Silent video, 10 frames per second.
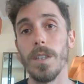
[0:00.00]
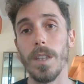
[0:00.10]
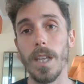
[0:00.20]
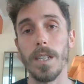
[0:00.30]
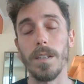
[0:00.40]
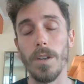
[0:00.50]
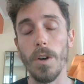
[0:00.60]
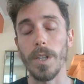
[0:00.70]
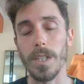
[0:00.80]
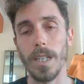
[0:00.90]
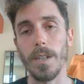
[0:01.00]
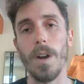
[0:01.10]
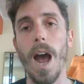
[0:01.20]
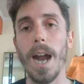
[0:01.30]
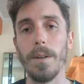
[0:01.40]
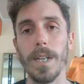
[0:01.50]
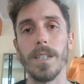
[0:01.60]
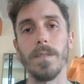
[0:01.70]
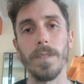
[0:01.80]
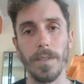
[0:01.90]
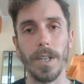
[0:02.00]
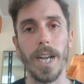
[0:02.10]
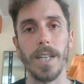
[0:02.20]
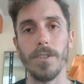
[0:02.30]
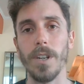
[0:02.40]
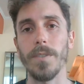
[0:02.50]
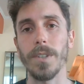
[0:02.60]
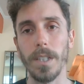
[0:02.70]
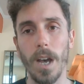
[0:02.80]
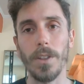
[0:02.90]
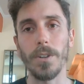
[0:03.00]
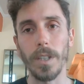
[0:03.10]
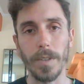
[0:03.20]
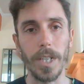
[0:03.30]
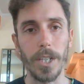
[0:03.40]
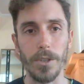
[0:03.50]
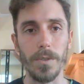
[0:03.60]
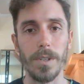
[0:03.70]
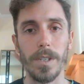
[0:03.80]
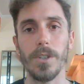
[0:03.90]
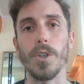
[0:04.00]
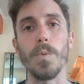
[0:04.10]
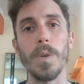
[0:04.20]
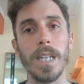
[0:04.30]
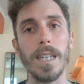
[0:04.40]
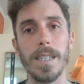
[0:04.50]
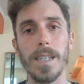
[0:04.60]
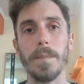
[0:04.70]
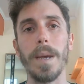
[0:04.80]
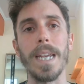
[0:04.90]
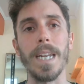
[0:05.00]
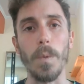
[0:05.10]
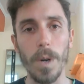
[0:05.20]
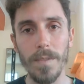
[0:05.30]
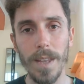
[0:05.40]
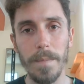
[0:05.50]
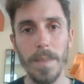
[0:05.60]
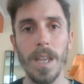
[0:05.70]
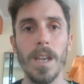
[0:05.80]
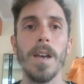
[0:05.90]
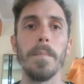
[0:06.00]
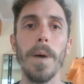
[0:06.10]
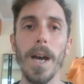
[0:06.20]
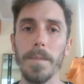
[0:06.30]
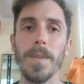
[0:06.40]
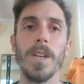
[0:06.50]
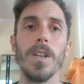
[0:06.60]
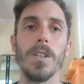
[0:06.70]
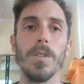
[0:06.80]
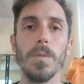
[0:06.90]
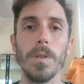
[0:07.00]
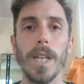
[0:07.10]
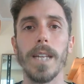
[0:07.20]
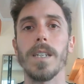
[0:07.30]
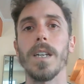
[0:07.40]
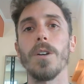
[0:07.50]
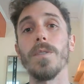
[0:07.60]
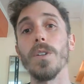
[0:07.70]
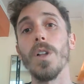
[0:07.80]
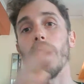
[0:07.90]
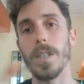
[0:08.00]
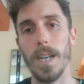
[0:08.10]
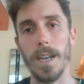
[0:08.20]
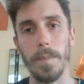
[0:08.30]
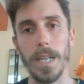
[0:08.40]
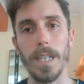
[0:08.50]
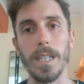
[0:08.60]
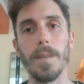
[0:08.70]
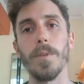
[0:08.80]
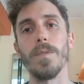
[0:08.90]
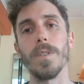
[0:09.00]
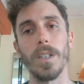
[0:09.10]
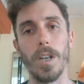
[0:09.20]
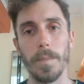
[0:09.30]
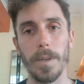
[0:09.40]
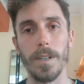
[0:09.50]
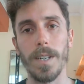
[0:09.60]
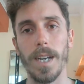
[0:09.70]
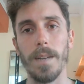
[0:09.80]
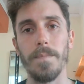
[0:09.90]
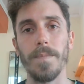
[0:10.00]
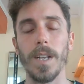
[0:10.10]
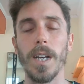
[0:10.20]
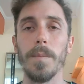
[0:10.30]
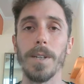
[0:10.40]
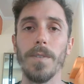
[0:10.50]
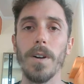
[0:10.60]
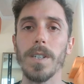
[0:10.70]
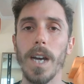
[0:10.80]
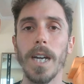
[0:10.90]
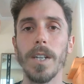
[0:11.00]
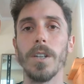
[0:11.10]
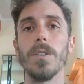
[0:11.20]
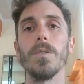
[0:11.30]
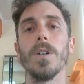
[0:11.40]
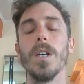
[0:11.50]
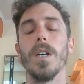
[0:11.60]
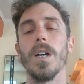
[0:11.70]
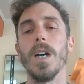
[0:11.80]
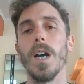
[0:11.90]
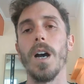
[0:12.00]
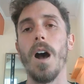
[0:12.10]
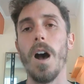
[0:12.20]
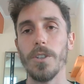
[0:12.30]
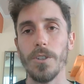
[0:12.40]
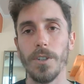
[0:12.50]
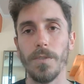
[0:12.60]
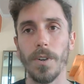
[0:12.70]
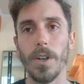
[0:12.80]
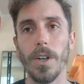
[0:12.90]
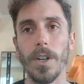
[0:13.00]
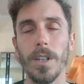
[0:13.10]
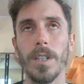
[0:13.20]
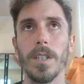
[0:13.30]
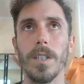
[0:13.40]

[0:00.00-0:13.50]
they noticed that there were high rates of liver cancer and other liver issues. So you wouldn't get sick by eating one of them, but you would get sick over a long time by eating them over a long period of time. As far as I know, ostrich fern,